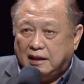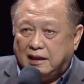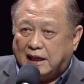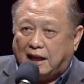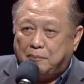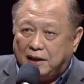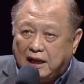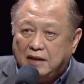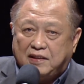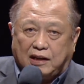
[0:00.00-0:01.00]
And I
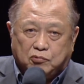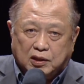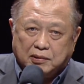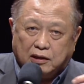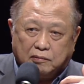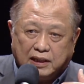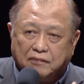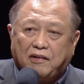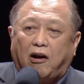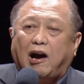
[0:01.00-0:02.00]
believe that we will
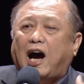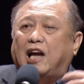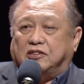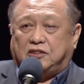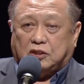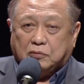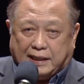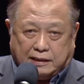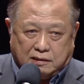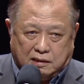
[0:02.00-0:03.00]
give our hearts to
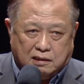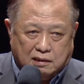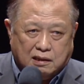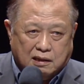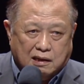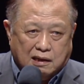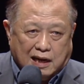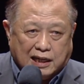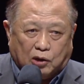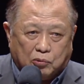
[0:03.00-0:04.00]
it
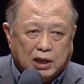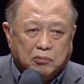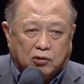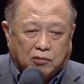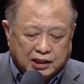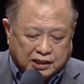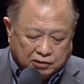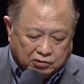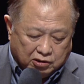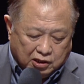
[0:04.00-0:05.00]
and that we will want
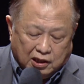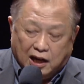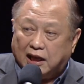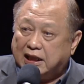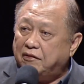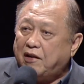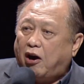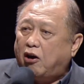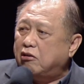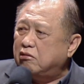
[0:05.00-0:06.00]
to give
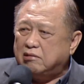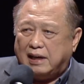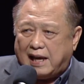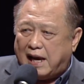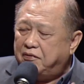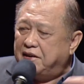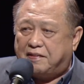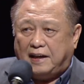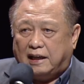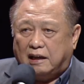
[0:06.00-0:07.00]
our
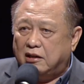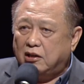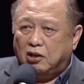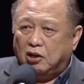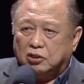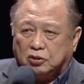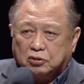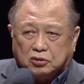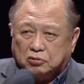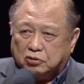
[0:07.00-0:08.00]
everything to,
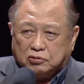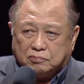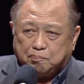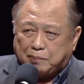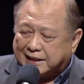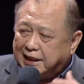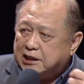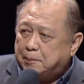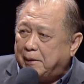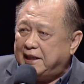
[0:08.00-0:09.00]
to, to
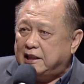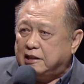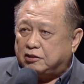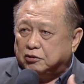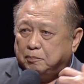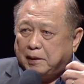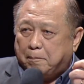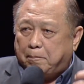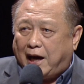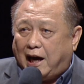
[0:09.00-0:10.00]
participate, to be a
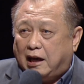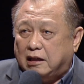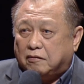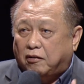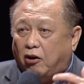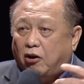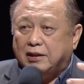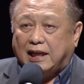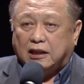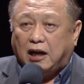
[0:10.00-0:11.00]
part of all
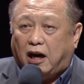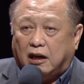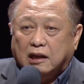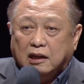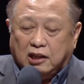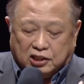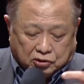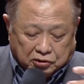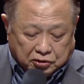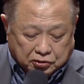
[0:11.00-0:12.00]
that God is
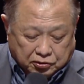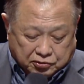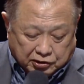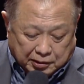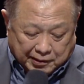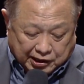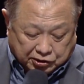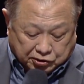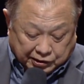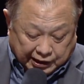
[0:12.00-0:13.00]
going to do through the
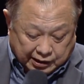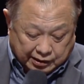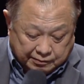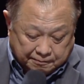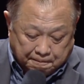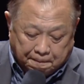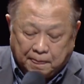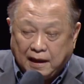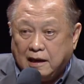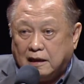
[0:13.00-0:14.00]
ministry.
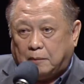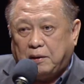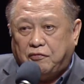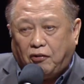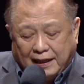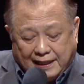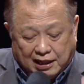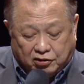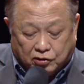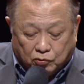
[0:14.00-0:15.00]
Now, before I
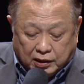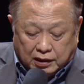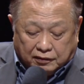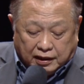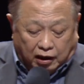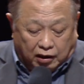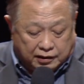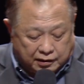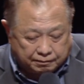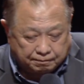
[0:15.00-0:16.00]
get to the Word of God,